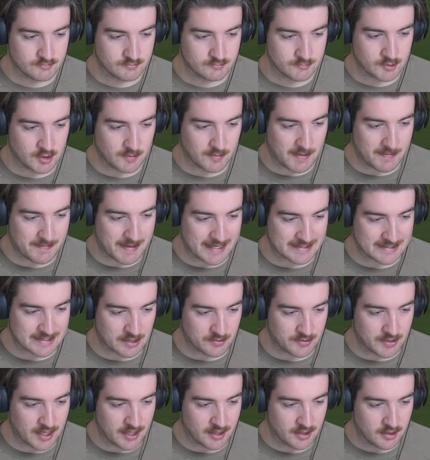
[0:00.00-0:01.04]
Come on, back
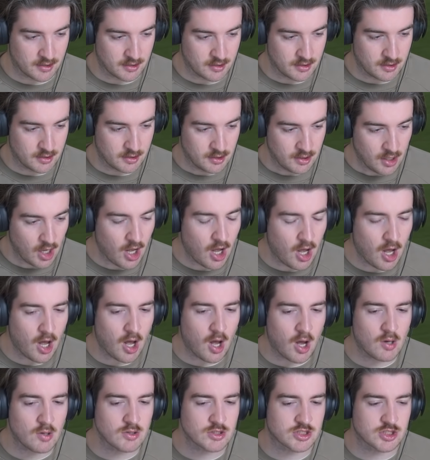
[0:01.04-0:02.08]
down there.
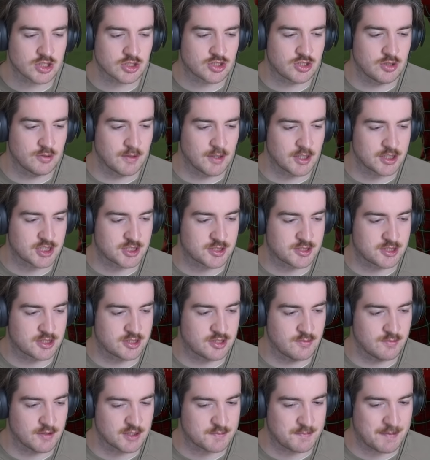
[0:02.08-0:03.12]
Oh, it's just too
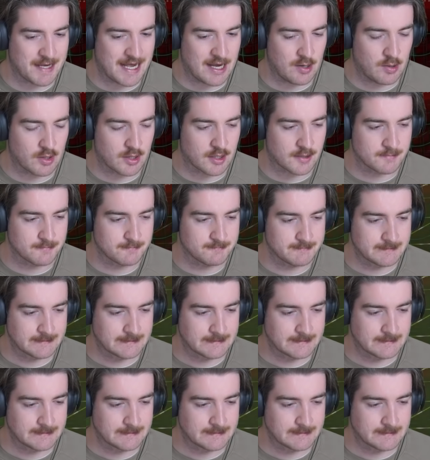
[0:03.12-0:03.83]
much power.